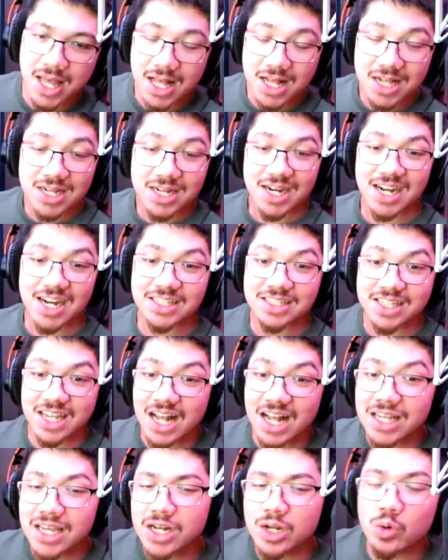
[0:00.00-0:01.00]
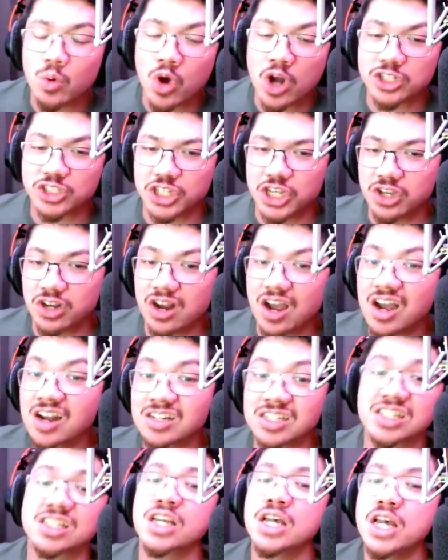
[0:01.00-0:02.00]
I tell you to watch your arse,
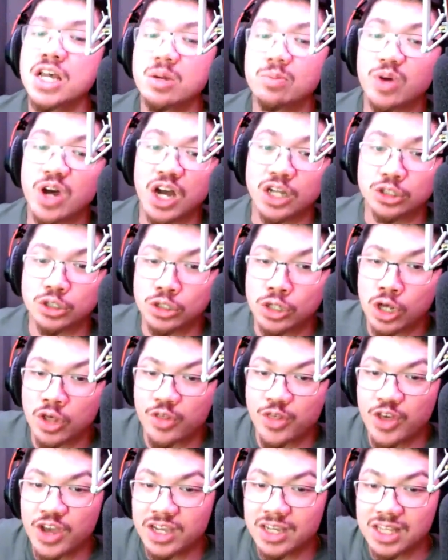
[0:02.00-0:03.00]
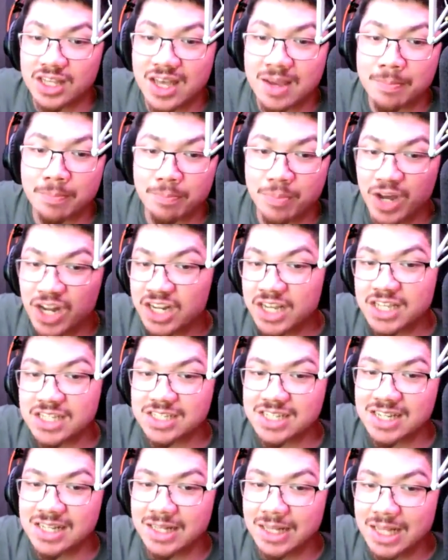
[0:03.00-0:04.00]
but I do not think them bunnies
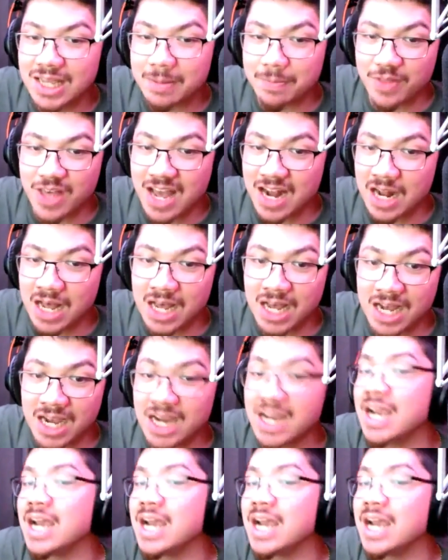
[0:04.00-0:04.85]
can leap that high.